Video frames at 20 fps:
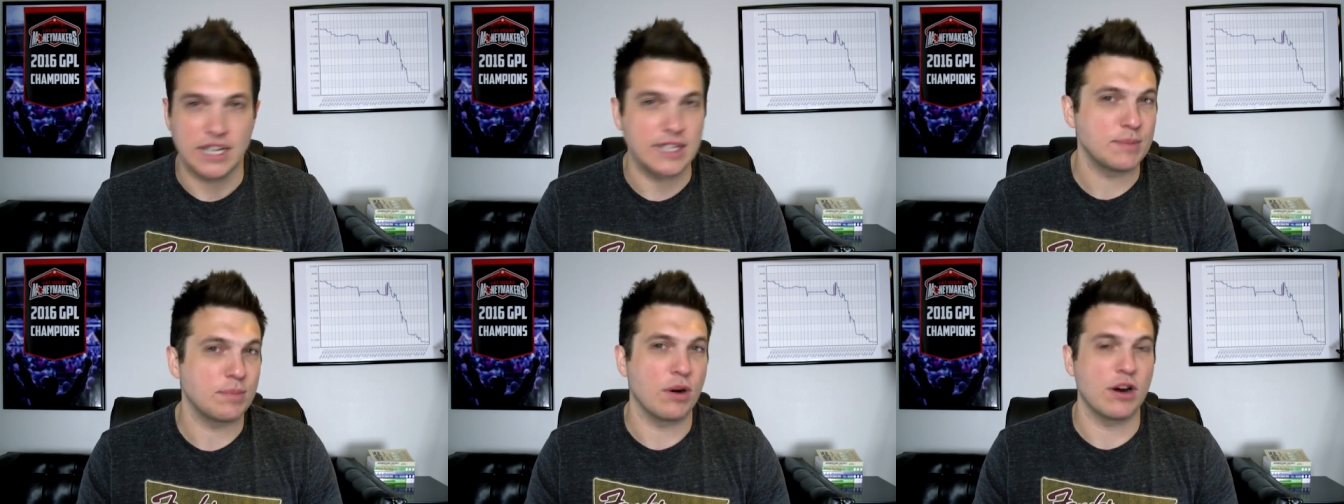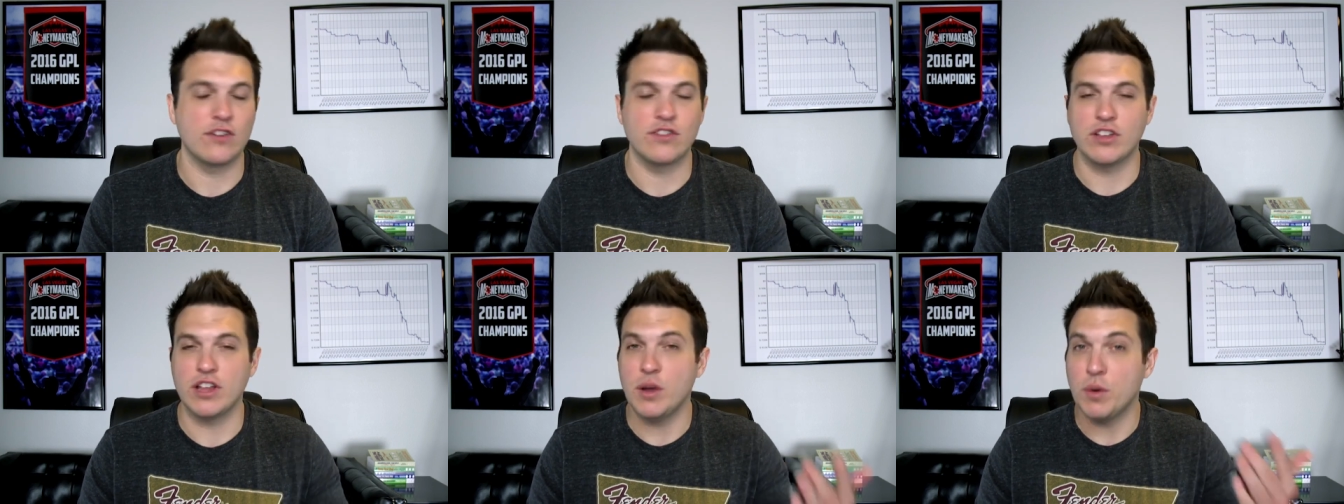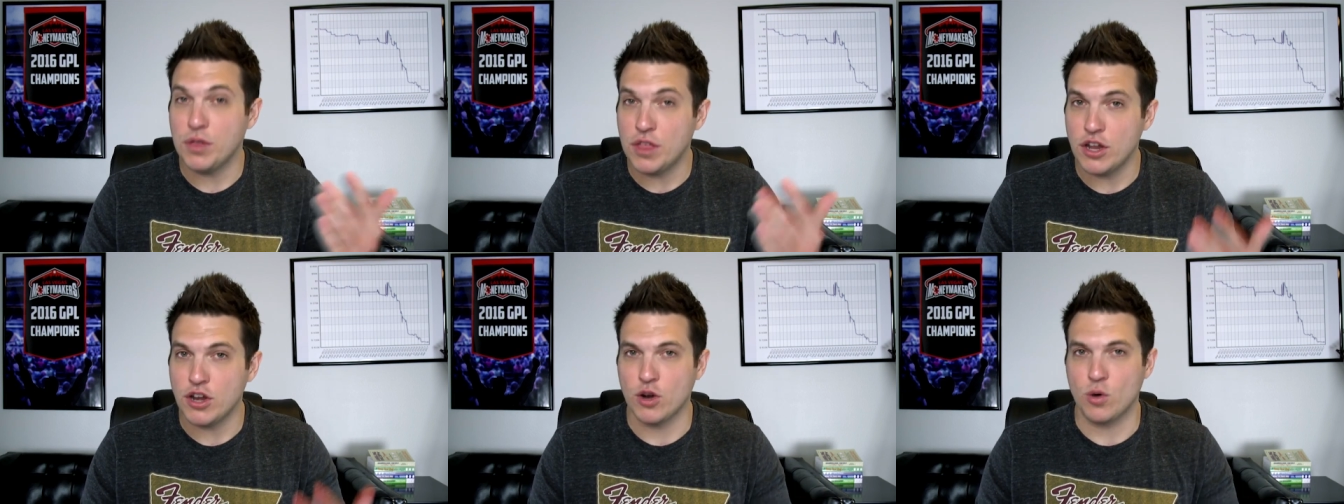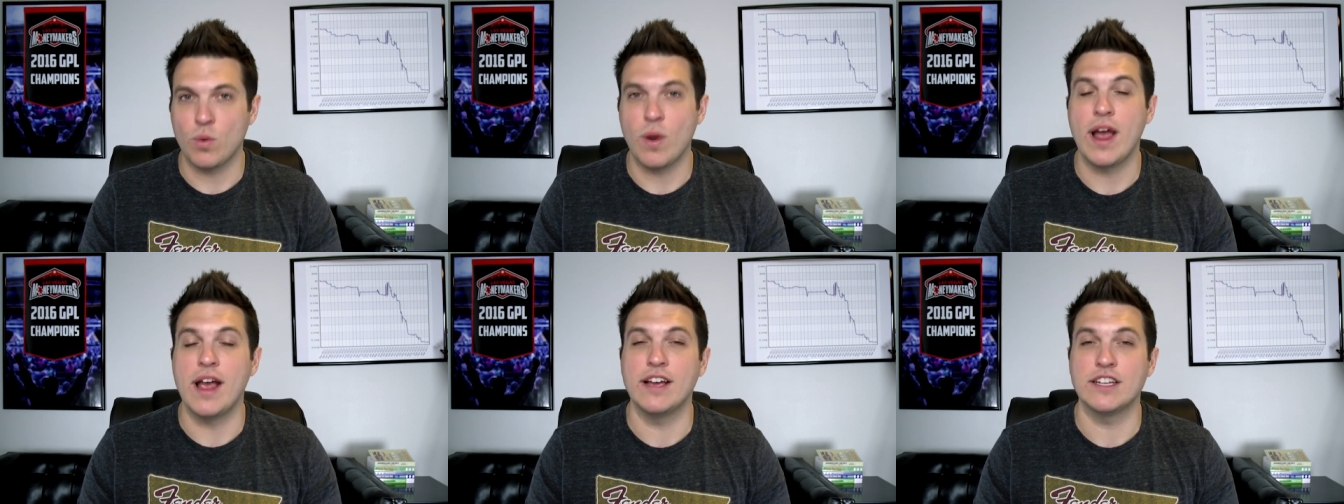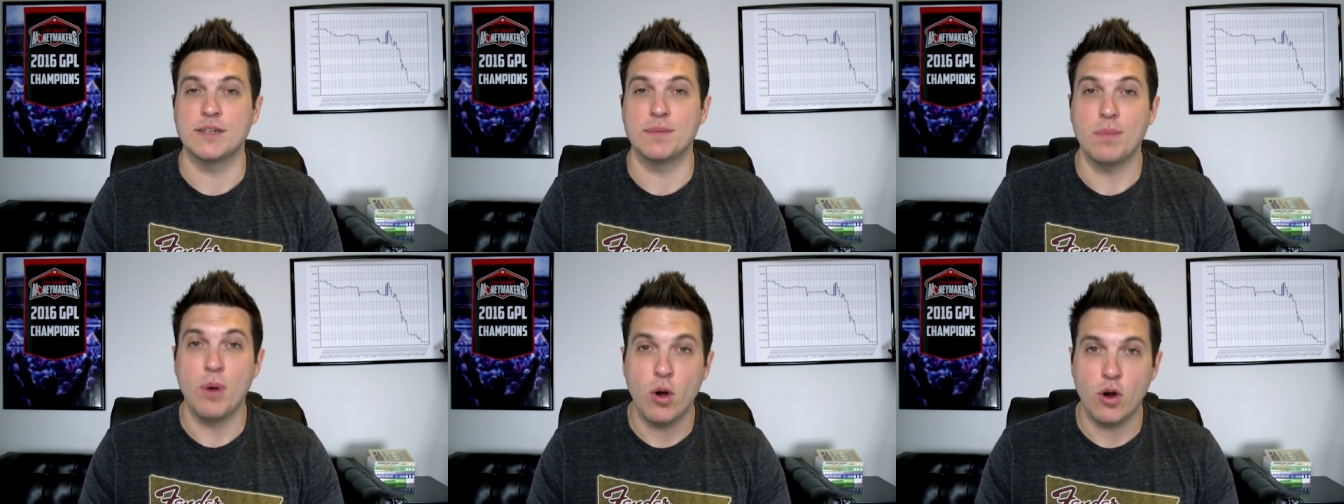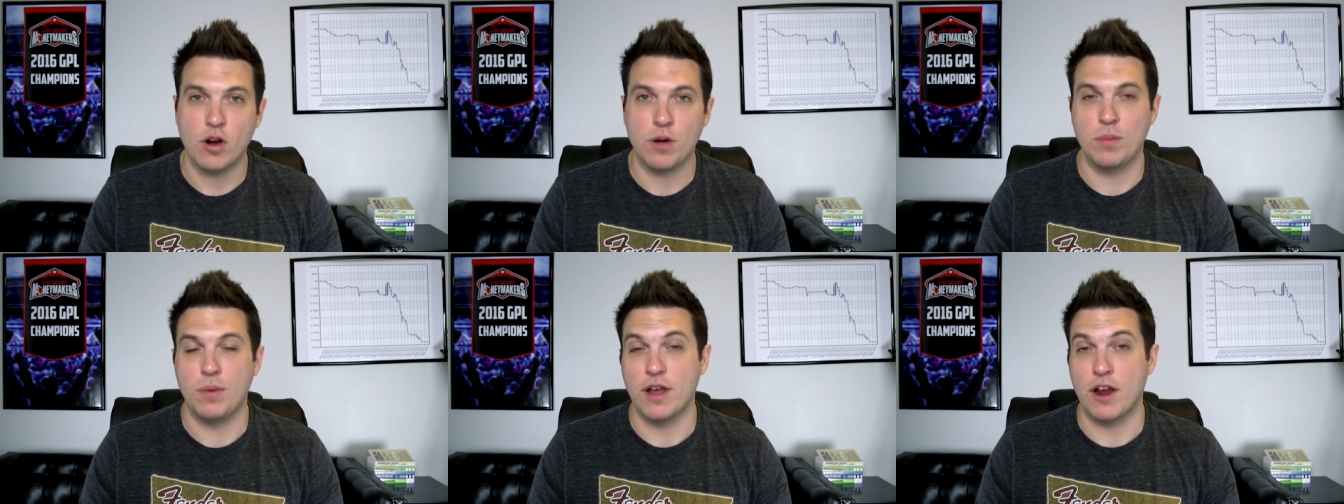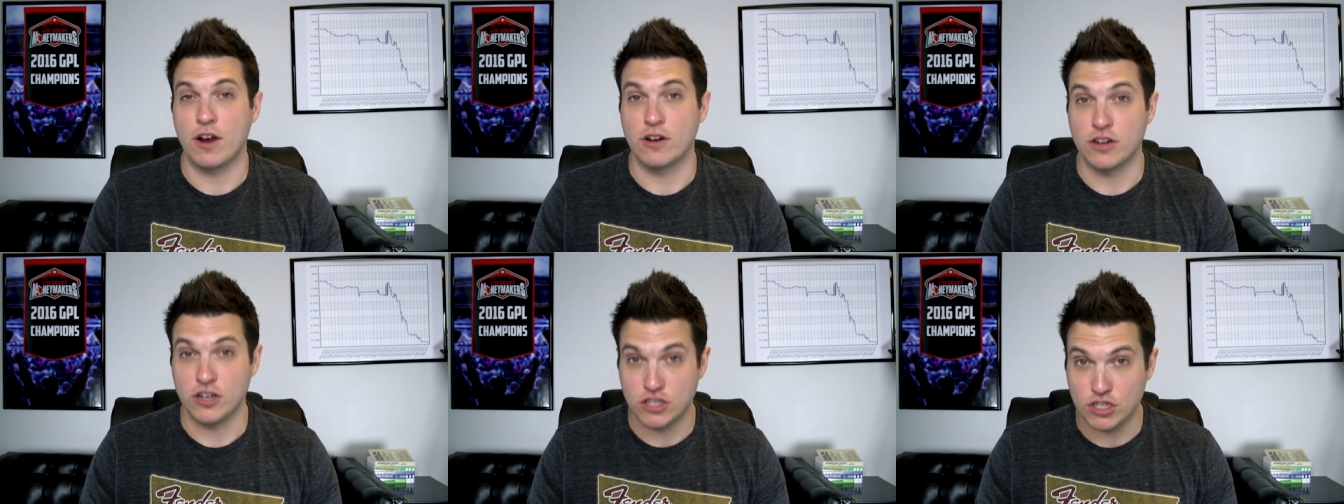That's perfectly within your right as a poker
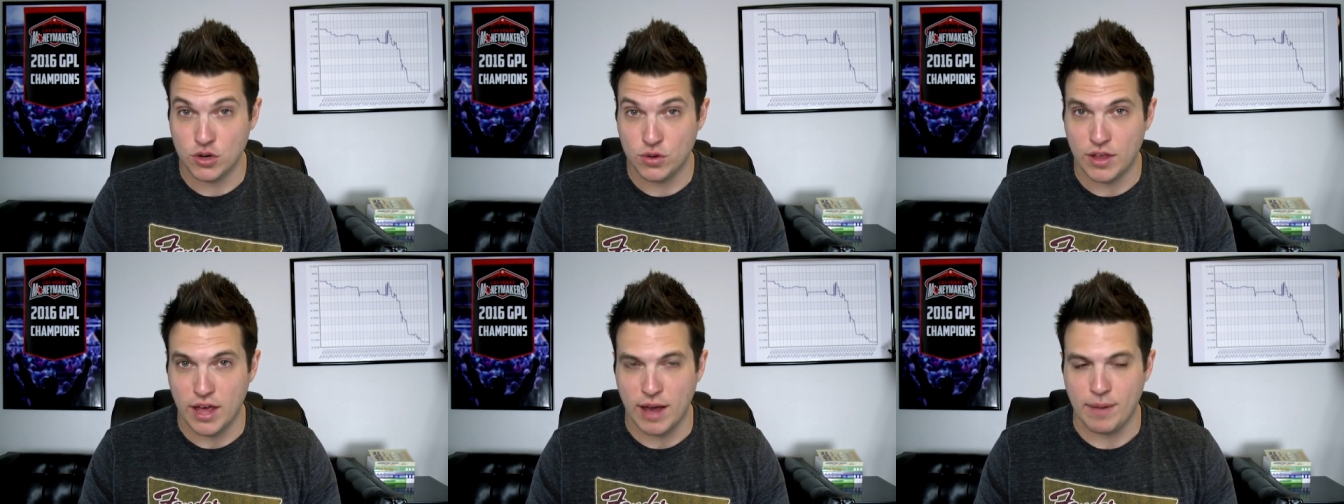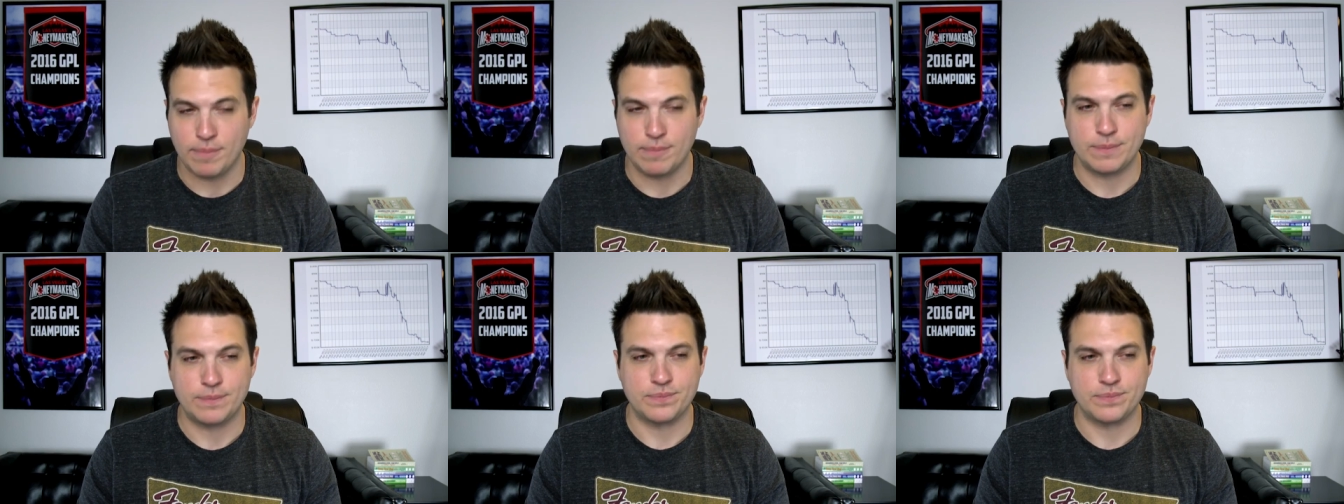player to do that.